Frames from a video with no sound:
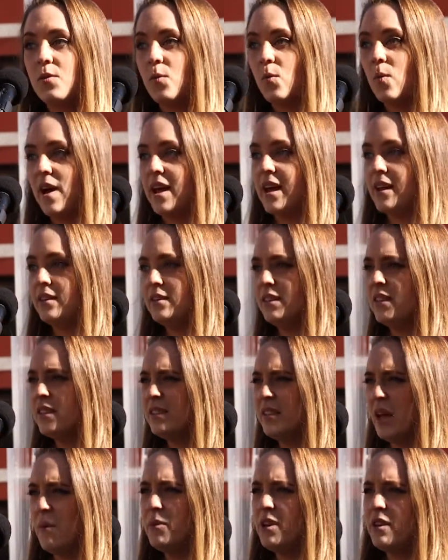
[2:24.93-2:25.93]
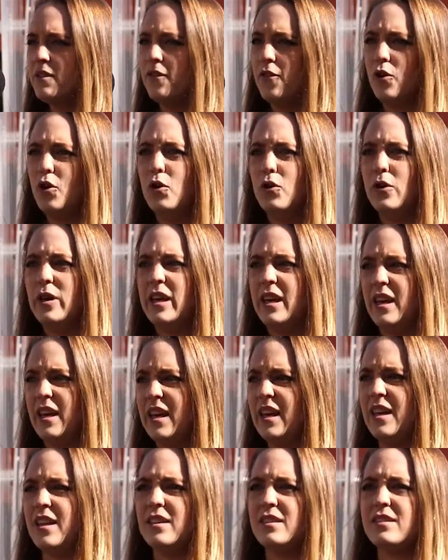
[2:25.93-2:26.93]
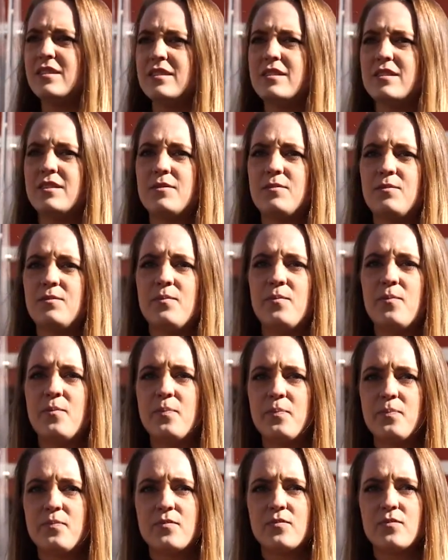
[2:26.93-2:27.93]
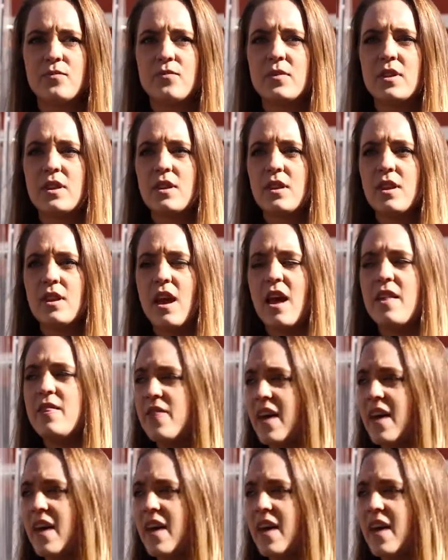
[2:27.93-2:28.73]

where he's accepted for who he is. And